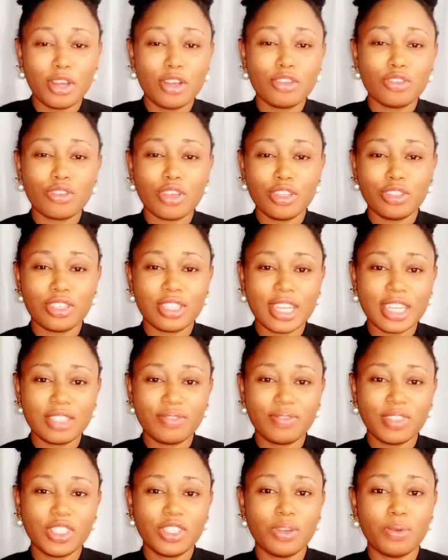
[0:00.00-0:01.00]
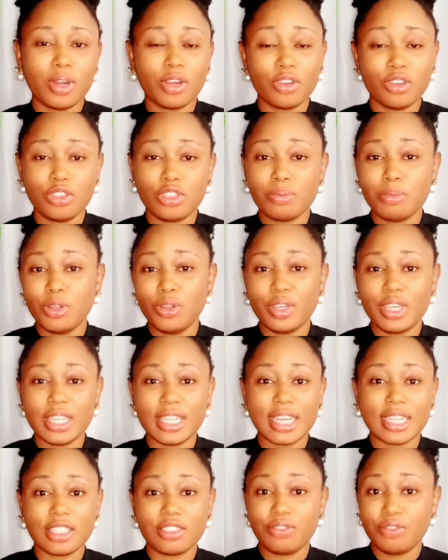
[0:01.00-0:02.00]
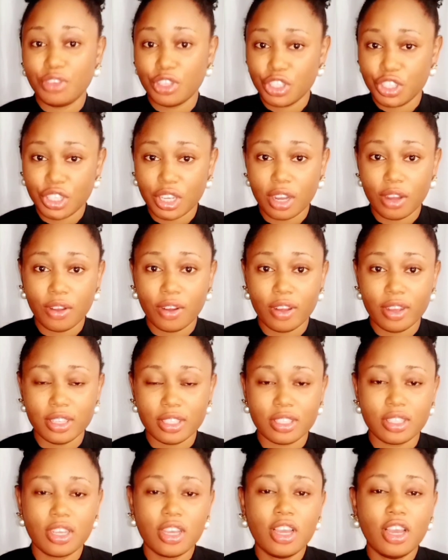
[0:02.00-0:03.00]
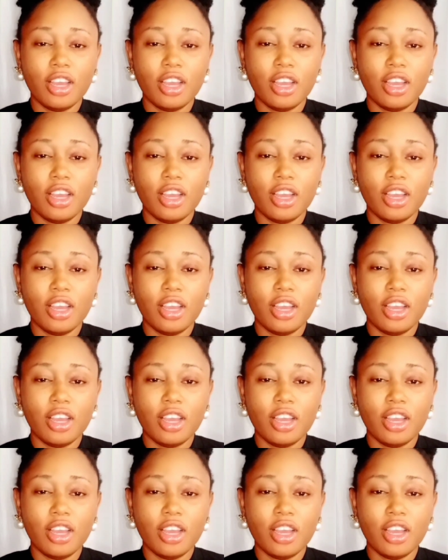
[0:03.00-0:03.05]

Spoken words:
So in today's video, we're going to be looking at facial oils.